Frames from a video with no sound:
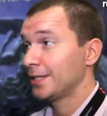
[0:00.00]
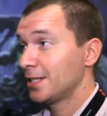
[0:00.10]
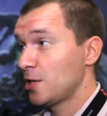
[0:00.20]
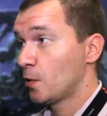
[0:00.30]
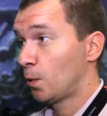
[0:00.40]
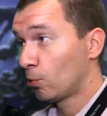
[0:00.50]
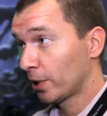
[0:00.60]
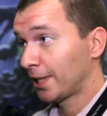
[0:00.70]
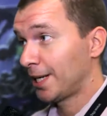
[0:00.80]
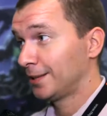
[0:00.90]
you a secret. We're
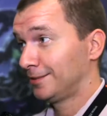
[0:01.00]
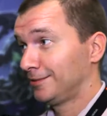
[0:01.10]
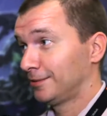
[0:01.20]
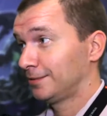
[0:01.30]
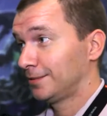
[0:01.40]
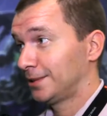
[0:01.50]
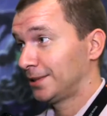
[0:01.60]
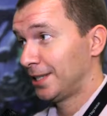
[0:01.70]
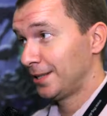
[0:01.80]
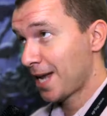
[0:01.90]
working on
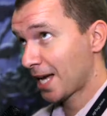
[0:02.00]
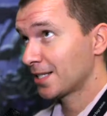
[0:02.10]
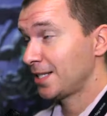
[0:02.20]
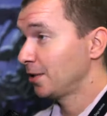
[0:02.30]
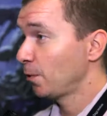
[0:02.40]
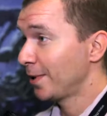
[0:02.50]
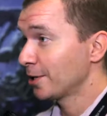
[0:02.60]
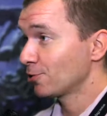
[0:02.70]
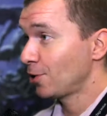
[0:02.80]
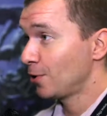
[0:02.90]
the next thing that we want
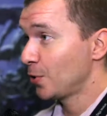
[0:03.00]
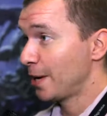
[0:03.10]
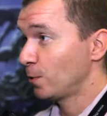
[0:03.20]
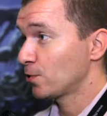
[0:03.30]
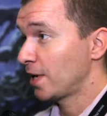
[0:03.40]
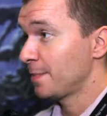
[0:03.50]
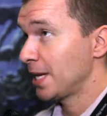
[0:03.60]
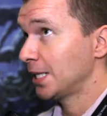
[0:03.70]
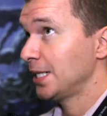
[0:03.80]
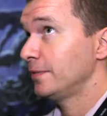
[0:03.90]
to show, and we're trying to
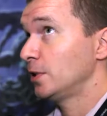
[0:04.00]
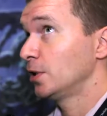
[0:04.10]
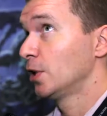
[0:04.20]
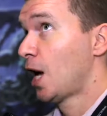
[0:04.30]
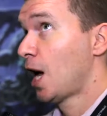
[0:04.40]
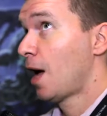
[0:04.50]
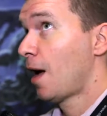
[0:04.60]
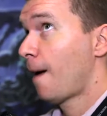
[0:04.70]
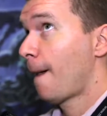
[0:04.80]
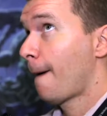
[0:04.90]
make it even
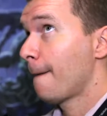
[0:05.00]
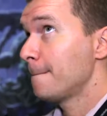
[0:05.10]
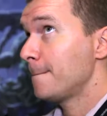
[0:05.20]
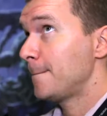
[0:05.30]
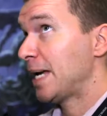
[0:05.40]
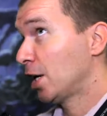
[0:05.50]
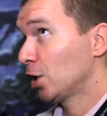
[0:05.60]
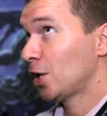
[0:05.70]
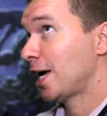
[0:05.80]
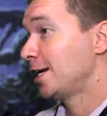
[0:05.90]

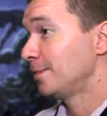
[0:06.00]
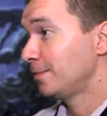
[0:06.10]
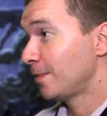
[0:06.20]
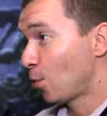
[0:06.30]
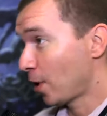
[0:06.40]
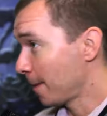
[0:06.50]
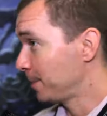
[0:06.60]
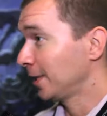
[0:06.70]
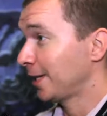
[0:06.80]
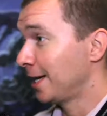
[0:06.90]
bigger and more
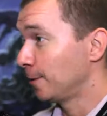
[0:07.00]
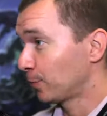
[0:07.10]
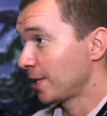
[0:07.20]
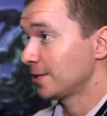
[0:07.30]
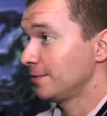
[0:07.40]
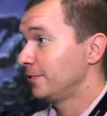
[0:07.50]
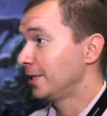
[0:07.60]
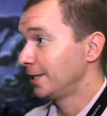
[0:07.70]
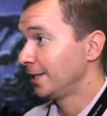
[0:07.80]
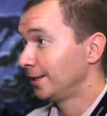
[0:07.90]
epic and impressive
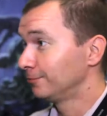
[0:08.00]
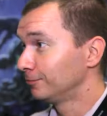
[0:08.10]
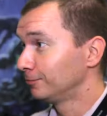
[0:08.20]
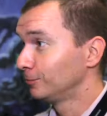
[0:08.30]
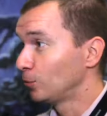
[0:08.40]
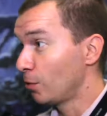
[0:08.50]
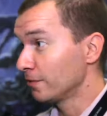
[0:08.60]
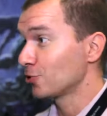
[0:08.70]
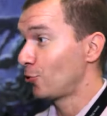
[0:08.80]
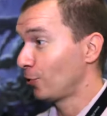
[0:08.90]
than what
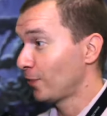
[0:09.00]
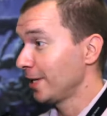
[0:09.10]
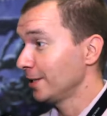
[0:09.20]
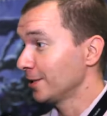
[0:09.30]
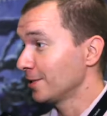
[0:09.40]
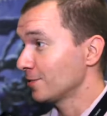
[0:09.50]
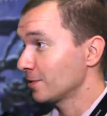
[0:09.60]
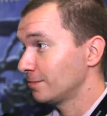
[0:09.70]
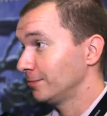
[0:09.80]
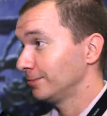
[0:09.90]
we've shown already,
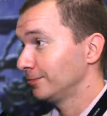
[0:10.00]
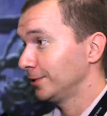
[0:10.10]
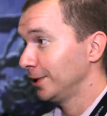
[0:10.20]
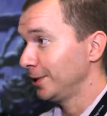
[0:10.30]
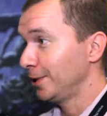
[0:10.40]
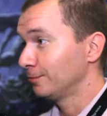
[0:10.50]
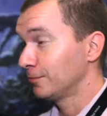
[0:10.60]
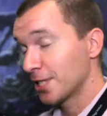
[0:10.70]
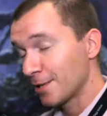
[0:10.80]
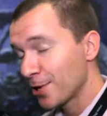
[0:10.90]
because
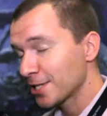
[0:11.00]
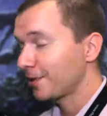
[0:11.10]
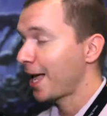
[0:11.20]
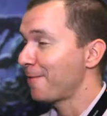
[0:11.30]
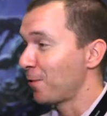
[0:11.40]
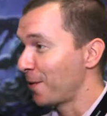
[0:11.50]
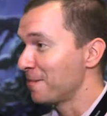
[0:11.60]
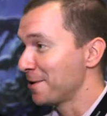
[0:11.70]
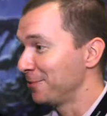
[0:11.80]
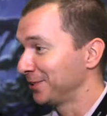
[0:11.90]
it's an impressive game and we
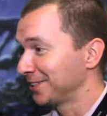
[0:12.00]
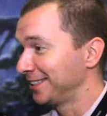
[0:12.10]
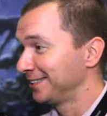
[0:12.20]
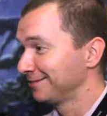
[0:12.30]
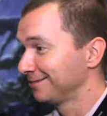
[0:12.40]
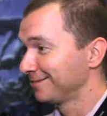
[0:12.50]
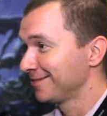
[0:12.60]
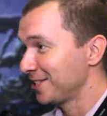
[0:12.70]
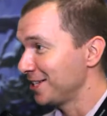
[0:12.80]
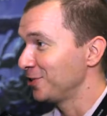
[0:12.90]
want people to
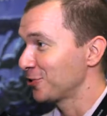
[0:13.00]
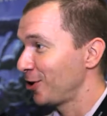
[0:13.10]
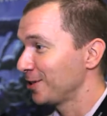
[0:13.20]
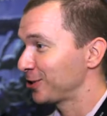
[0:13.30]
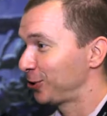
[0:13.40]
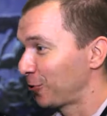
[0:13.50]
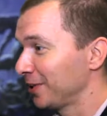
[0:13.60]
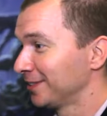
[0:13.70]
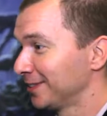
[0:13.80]
see it in its all its glory.